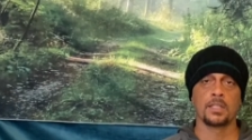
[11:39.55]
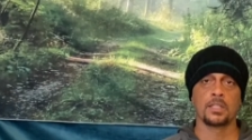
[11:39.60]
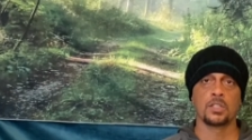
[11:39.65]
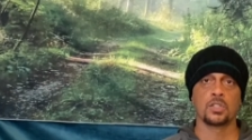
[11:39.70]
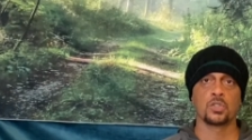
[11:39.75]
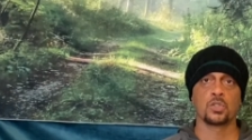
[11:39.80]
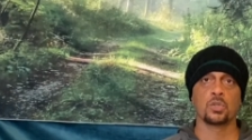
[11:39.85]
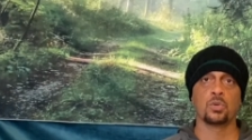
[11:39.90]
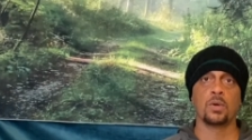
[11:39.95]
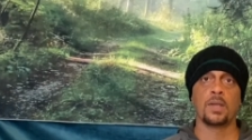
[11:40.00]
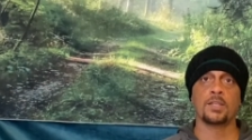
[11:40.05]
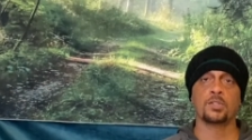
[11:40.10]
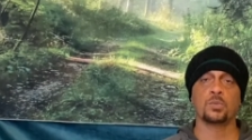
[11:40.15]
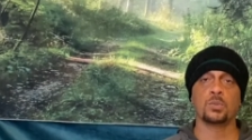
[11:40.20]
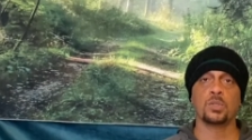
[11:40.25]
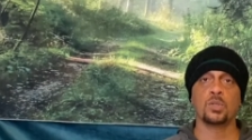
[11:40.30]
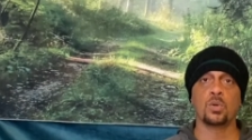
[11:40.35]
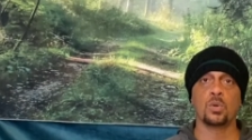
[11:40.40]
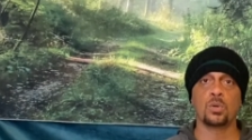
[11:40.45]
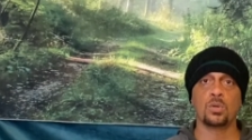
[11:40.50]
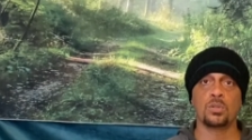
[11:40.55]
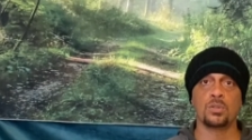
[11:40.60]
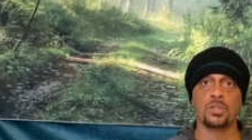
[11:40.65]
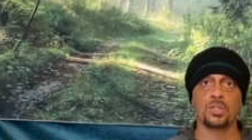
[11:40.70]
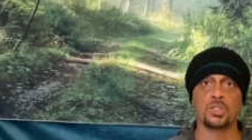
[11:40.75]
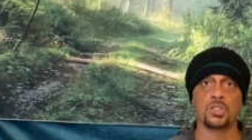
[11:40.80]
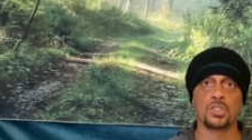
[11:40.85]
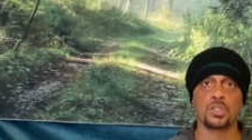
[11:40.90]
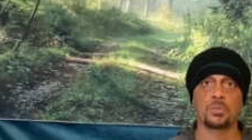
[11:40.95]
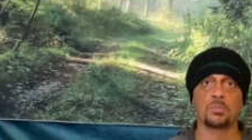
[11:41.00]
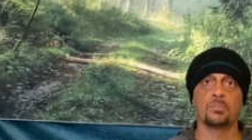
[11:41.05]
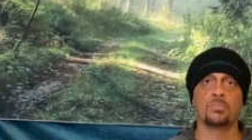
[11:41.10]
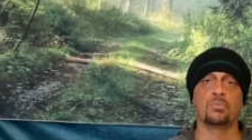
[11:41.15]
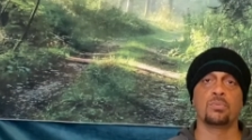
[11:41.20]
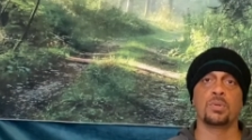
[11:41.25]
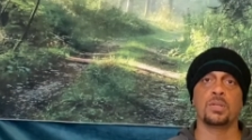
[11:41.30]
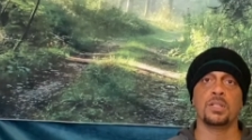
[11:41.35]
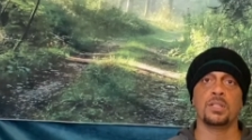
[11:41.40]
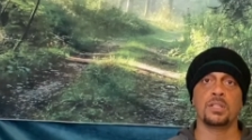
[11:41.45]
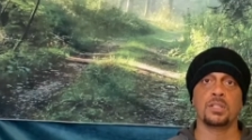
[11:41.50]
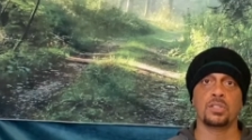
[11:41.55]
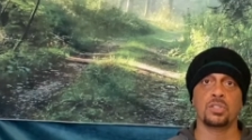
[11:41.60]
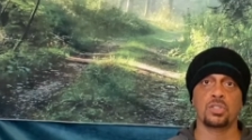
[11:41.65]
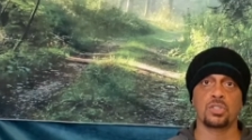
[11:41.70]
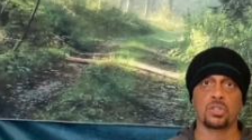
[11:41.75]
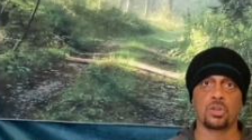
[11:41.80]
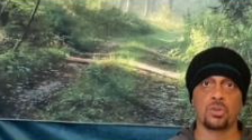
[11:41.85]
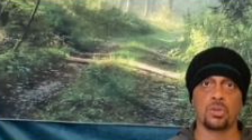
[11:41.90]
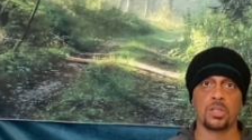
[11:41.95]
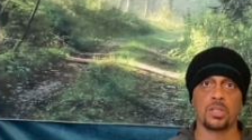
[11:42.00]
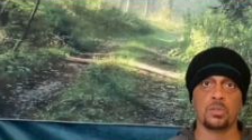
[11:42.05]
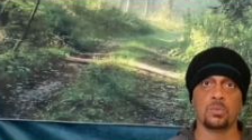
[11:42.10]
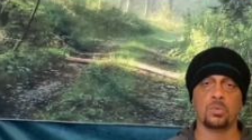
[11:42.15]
So as we go on this breathing journey,